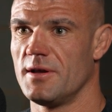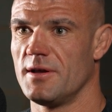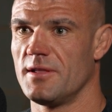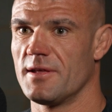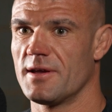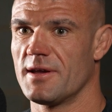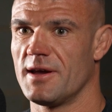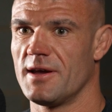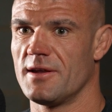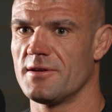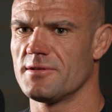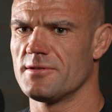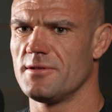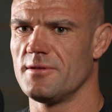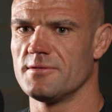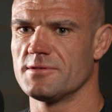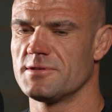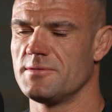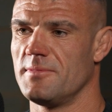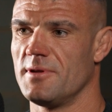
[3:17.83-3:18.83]
They kind of just
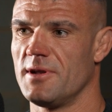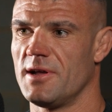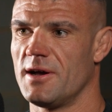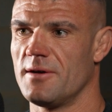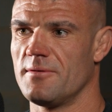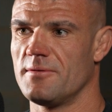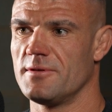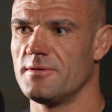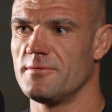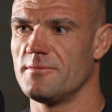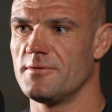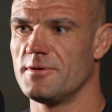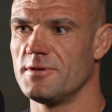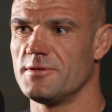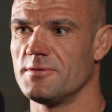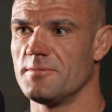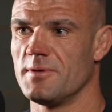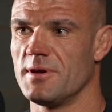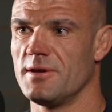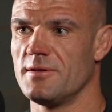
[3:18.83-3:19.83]
looked at me like, what
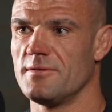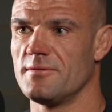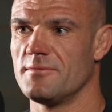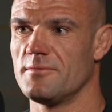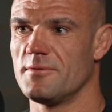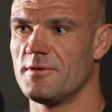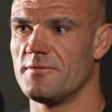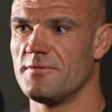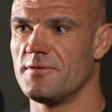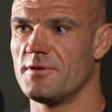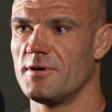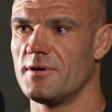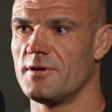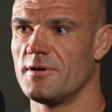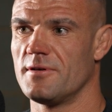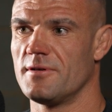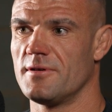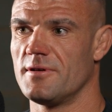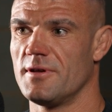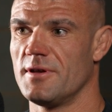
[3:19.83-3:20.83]
do you mean? What for?